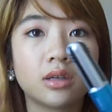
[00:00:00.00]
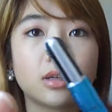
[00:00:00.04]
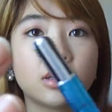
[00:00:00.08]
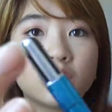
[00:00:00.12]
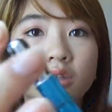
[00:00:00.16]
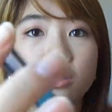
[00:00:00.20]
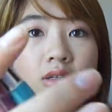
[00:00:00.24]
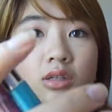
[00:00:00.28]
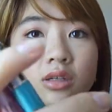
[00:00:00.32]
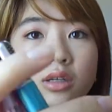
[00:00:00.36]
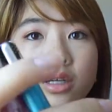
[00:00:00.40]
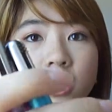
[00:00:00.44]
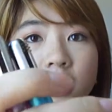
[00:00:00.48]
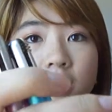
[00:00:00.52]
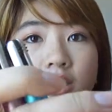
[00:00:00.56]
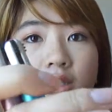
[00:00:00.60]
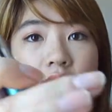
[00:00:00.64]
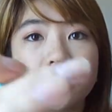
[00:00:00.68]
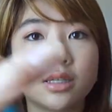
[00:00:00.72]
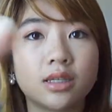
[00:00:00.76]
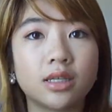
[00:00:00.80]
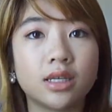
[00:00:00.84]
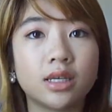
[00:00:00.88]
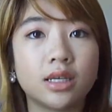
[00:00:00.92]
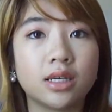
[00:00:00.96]
So
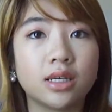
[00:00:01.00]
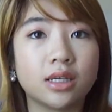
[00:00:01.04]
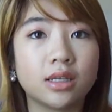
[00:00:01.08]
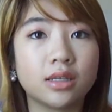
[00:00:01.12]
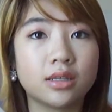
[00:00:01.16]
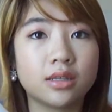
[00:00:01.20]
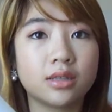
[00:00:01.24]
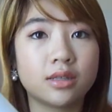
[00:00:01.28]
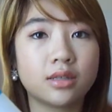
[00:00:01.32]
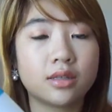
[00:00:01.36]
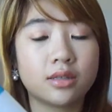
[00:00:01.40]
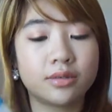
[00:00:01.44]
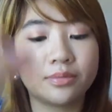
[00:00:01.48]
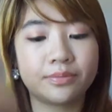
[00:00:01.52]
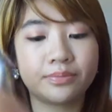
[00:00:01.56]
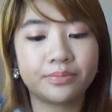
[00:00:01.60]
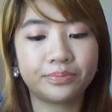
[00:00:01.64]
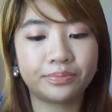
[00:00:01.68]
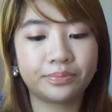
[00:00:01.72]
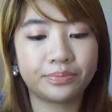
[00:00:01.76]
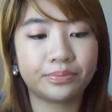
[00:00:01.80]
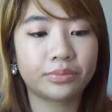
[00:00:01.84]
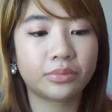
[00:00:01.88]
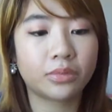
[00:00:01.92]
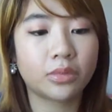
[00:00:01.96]
that's these.
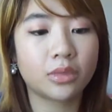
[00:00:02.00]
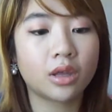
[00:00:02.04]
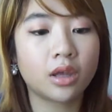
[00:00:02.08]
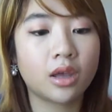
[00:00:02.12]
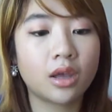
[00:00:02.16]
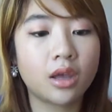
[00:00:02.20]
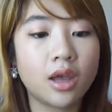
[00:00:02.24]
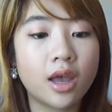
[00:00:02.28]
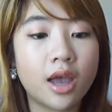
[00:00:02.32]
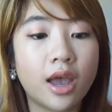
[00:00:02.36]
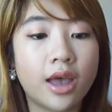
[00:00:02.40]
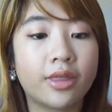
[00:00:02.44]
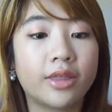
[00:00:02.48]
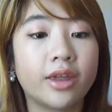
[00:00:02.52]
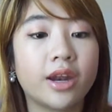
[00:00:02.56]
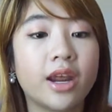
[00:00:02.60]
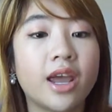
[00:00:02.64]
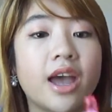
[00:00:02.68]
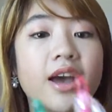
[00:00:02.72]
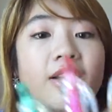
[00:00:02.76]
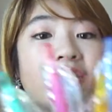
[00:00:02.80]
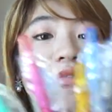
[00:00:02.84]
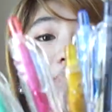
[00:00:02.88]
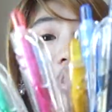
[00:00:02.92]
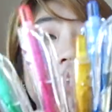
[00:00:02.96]
And then I
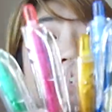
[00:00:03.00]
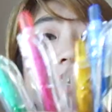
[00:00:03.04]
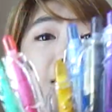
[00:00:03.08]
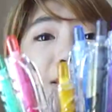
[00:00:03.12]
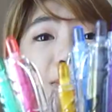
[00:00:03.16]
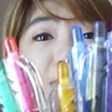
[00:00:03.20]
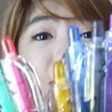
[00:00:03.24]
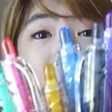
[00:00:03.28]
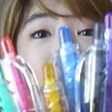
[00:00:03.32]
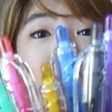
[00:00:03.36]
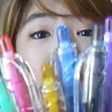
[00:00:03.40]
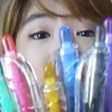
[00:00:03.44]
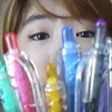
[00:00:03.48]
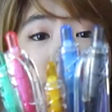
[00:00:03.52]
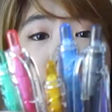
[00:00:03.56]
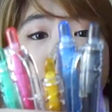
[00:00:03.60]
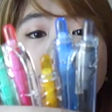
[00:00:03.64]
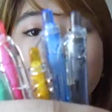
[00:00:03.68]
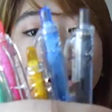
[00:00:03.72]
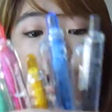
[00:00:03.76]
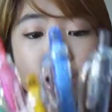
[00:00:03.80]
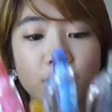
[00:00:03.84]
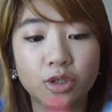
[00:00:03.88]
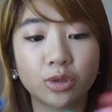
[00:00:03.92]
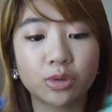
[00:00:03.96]
have these ones. These are
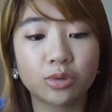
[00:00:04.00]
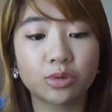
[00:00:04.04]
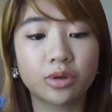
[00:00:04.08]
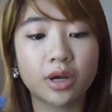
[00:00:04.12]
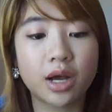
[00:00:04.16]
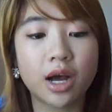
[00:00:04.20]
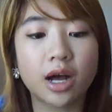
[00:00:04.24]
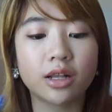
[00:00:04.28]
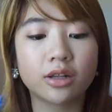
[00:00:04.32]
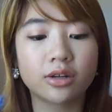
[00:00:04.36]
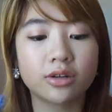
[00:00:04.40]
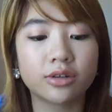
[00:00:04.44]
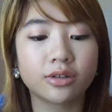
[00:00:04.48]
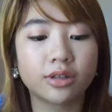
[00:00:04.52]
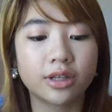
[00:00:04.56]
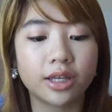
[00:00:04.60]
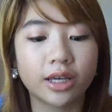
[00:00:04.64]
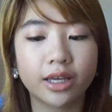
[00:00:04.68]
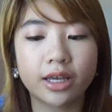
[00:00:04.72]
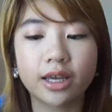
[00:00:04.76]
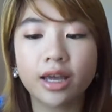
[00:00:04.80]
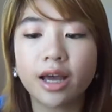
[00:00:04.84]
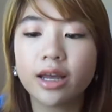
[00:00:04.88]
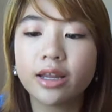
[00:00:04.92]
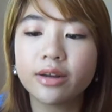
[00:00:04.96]
actual colored,
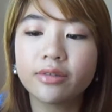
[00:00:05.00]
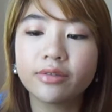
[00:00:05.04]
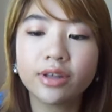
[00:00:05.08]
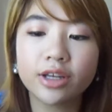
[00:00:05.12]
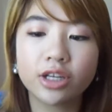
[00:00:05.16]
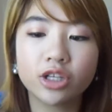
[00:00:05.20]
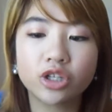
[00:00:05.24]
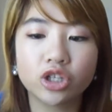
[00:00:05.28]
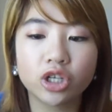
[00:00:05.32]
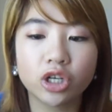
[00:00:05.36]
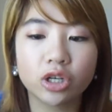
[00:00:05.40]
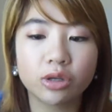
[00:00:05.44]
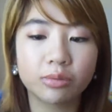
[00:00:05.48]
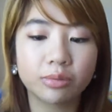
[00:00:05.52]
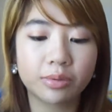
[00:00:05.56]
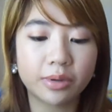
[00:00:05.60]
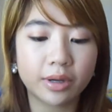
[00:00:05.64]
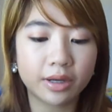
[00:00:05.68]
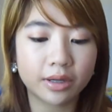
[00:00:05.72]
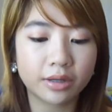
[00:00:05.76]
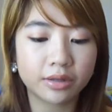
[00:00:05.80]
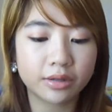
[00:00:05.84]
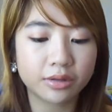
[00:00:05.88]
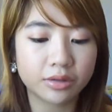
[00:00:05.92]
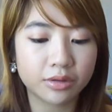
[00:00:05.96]
like kind of like gel
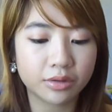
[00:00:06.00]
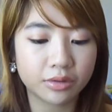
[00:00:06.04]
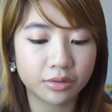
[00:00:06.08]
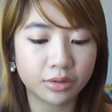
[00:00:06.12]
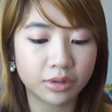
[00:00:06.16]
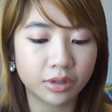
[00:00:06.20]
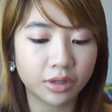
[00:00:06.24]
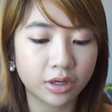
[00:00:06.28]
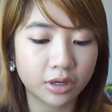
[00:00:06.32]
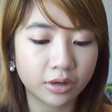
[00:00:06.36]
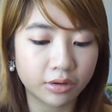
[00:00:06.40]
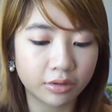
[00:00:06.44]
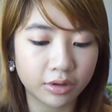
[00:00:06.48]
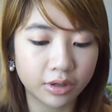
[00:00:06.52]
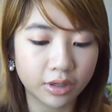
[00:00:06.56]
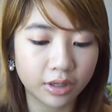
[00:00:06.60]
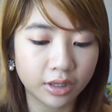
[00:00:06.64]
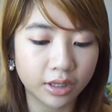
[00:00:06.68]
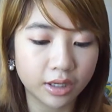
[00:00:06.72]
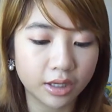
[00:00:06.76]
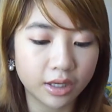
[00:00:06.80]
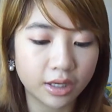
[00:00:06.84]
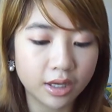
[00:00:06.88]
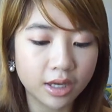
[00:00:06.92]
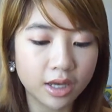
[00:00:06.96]
pens, only not
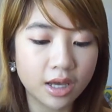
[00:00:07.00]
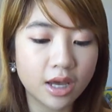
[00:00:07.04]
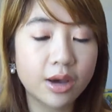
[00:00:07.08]
really.